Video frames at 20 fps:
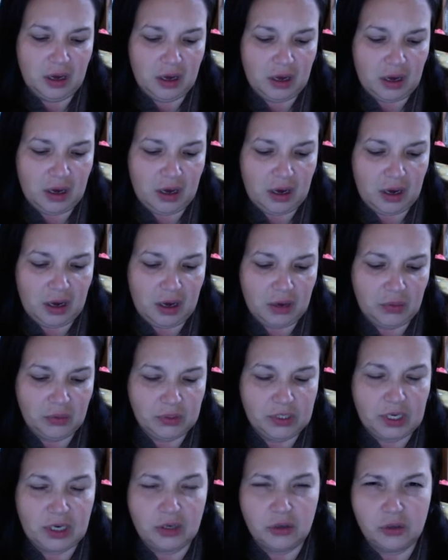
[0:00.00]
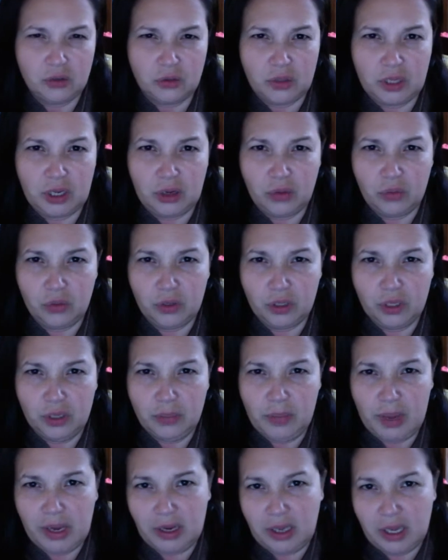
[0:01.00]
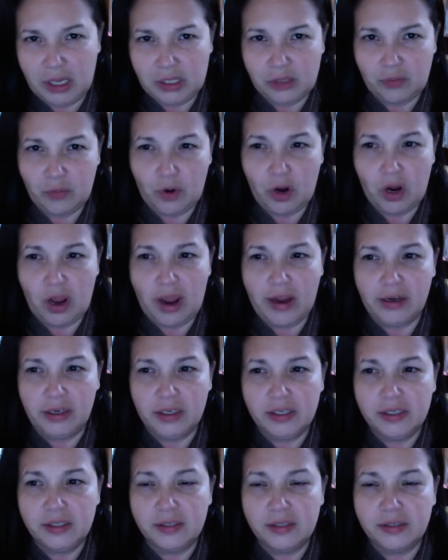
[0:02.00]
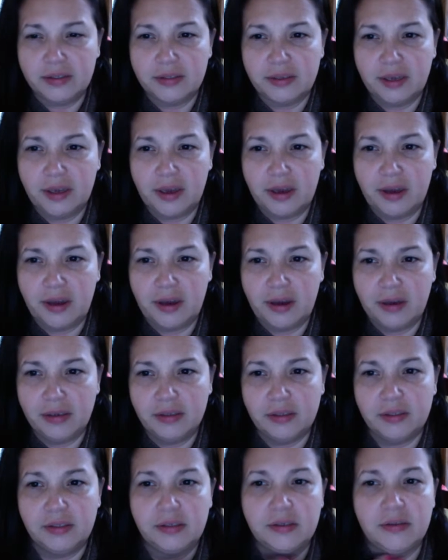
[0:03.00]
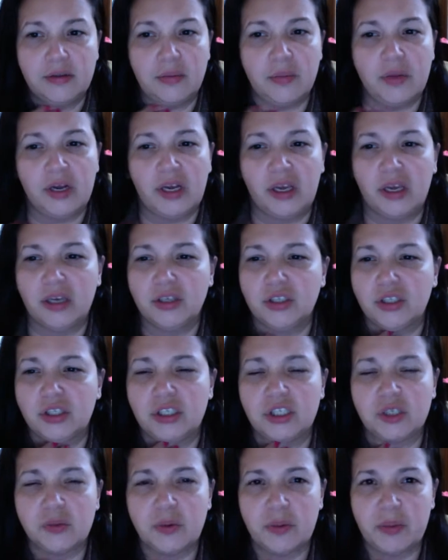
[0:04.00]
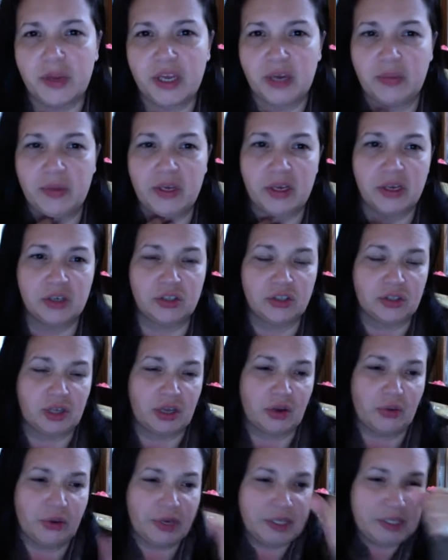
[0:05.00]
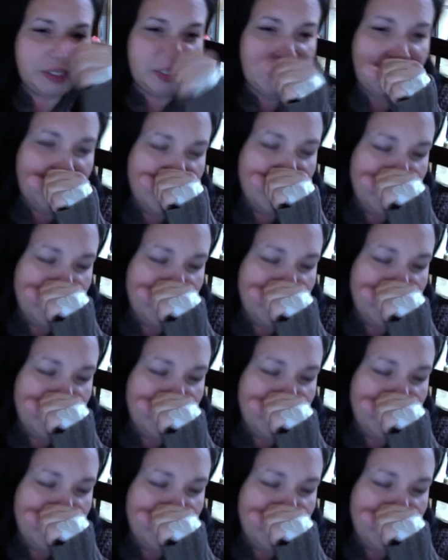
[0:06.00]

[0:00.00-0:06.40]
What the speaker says: I was diagnosed with like a really bad case of bronchitis, and the medication's just been making me itch like crazy.